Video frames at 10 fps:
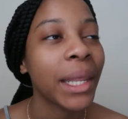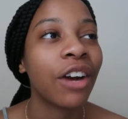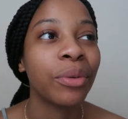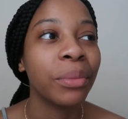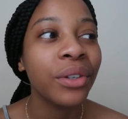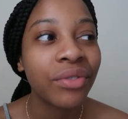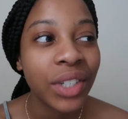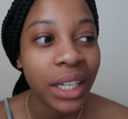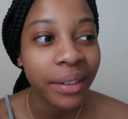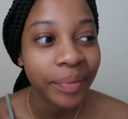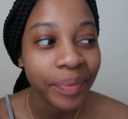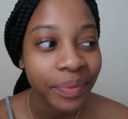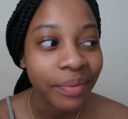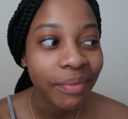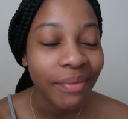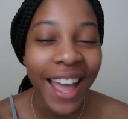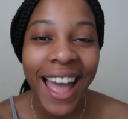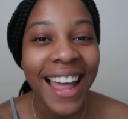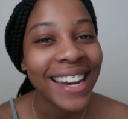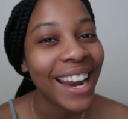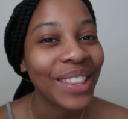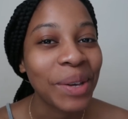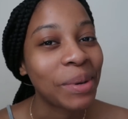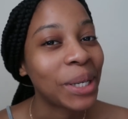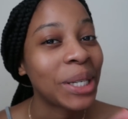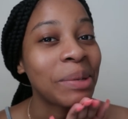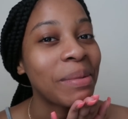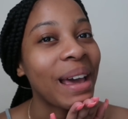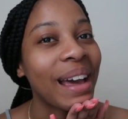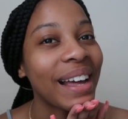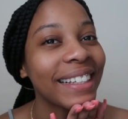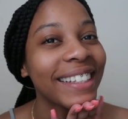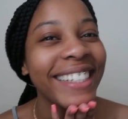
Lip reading: I removed it and now the bitch is back.